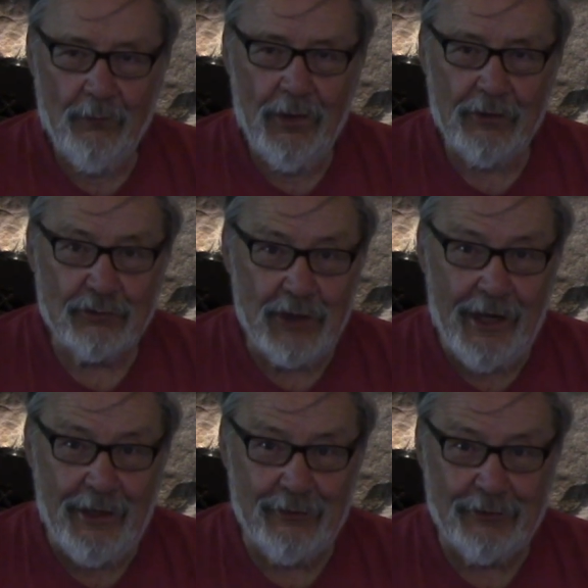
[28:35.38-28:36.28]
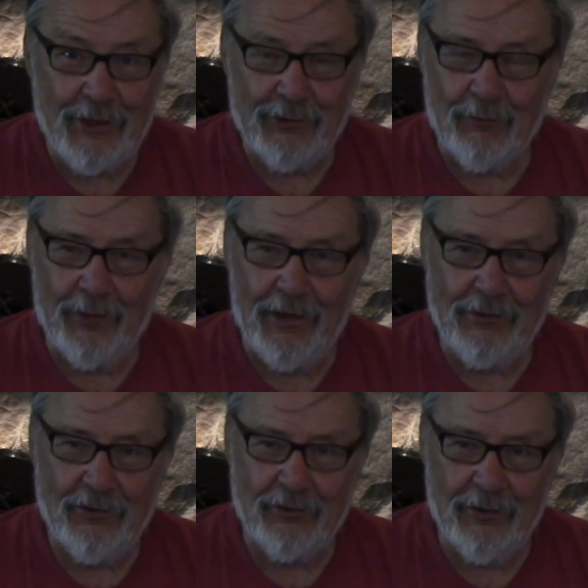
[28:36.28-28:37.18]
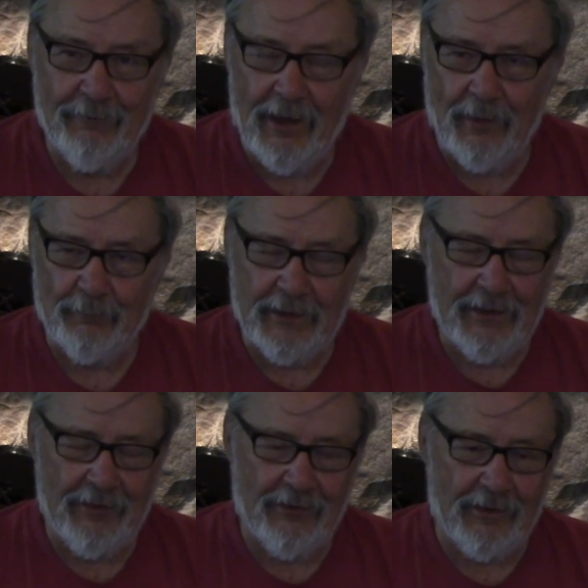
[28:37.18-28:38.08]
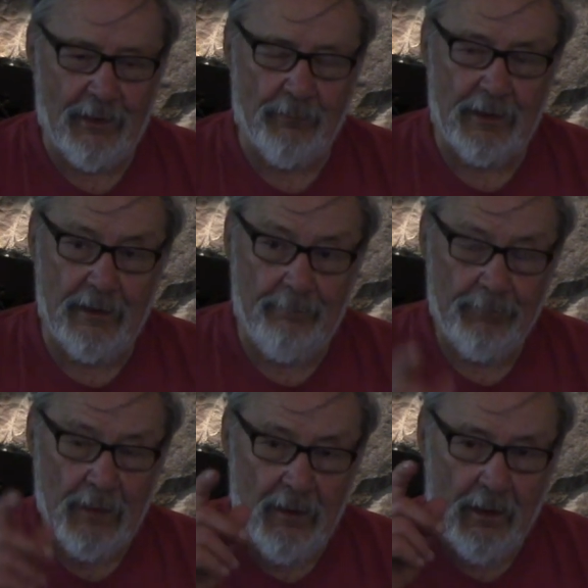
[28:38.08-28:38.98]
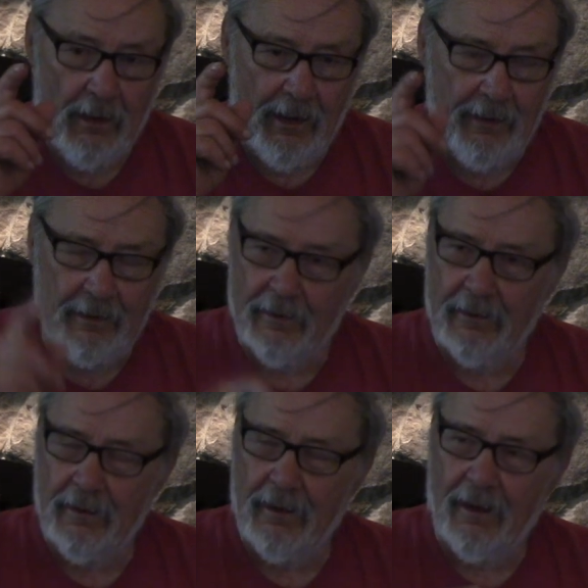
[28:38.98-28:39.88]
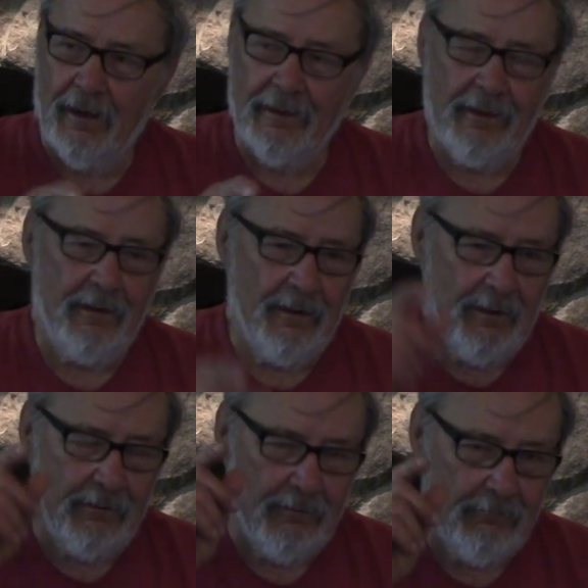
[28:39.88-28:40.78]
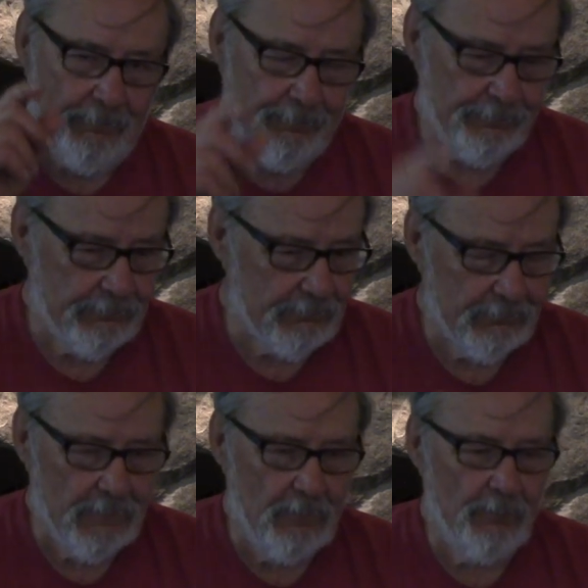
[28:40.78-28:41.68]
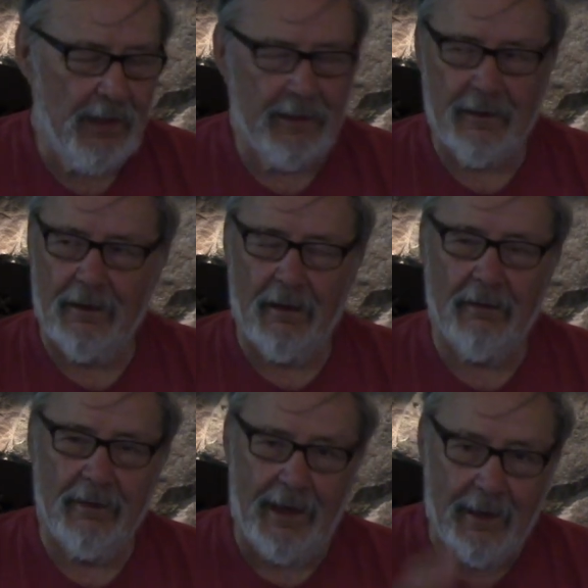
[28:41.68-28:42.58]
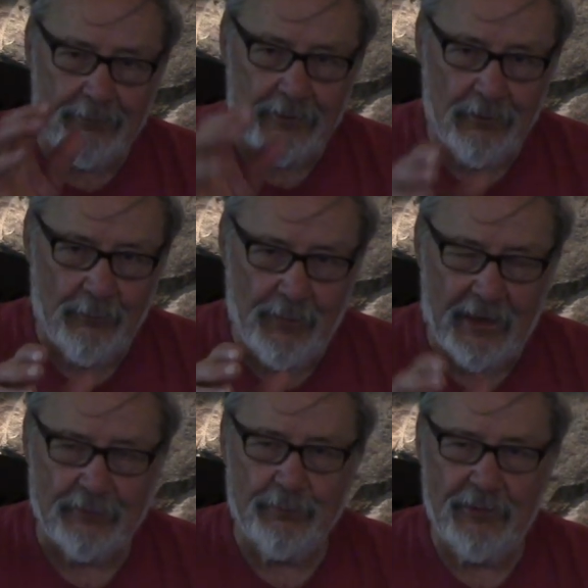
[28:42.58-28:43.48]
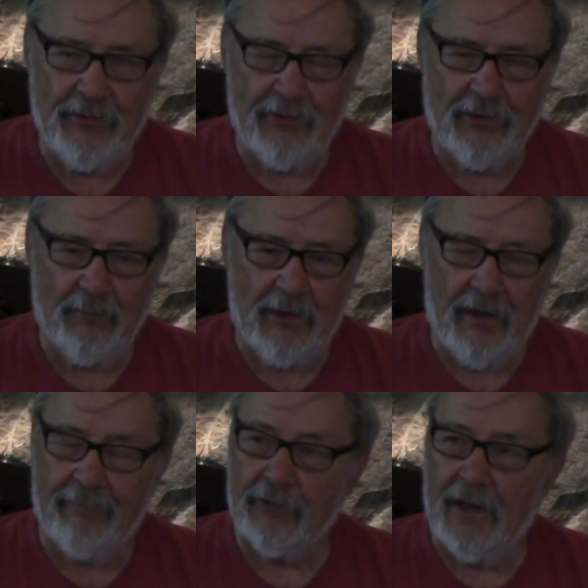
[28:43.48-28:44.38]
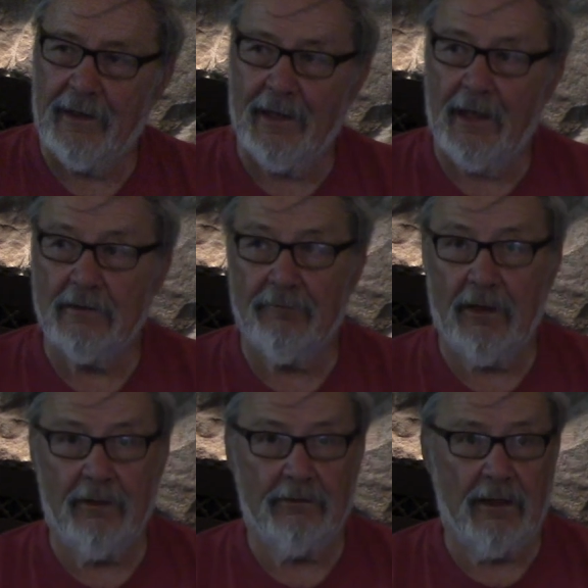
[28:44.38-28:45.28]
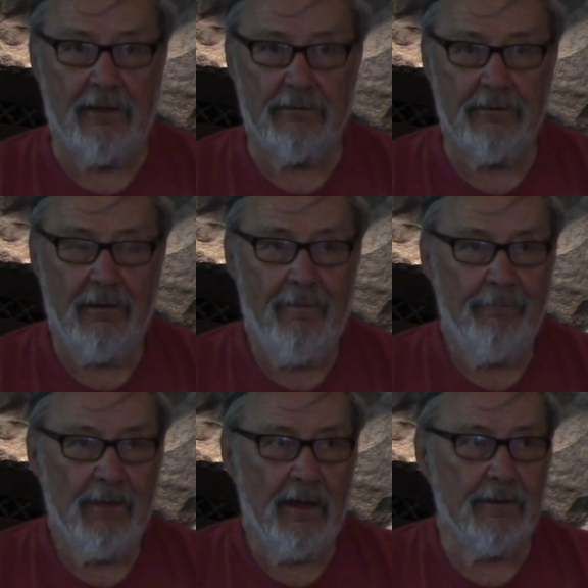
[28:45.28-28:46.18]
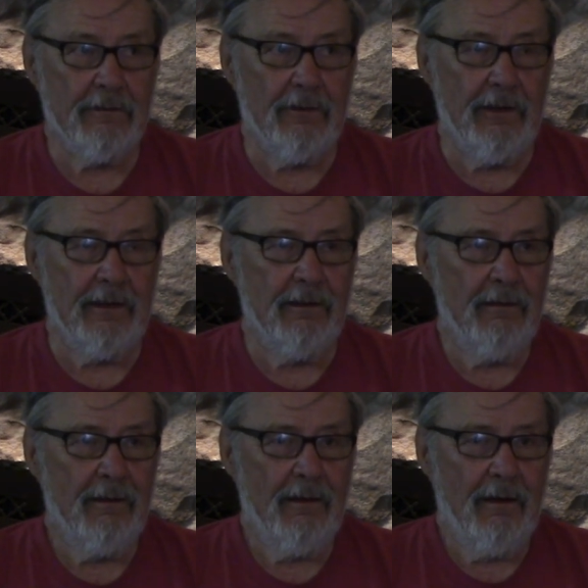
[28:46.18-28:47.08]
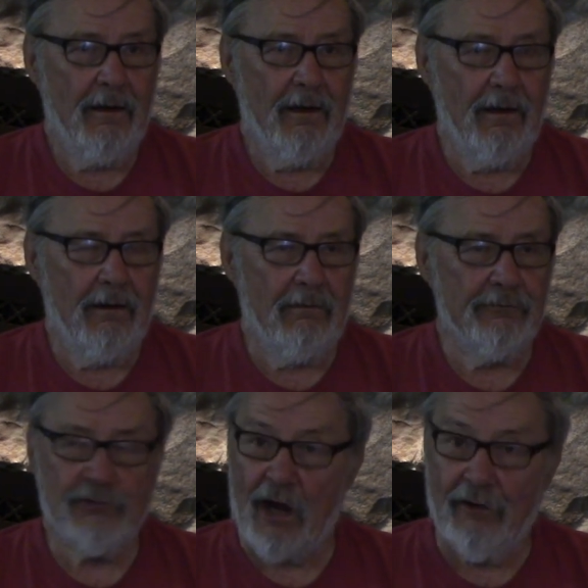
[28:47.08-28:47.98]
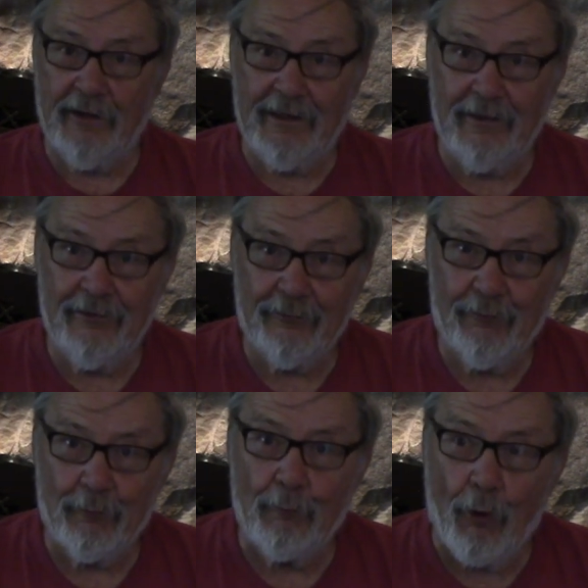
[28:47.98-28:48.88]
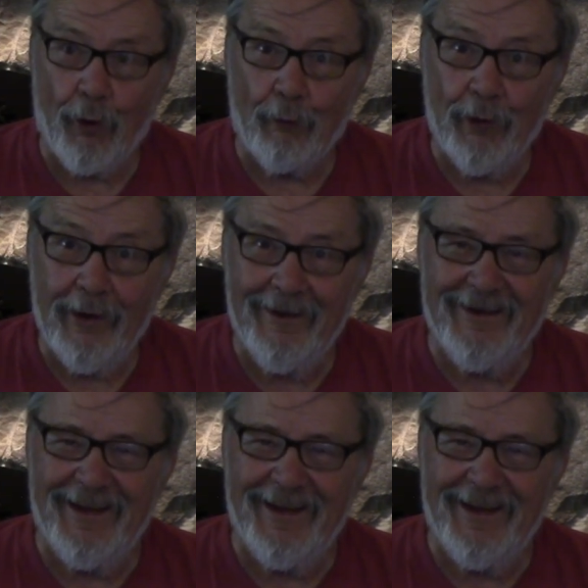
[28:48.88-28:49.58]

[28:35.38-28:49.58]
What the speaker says: exciting situations developed because of that. But honey and bacon are the absolute best positioning. I've tried lots of other things, including sardines from Norway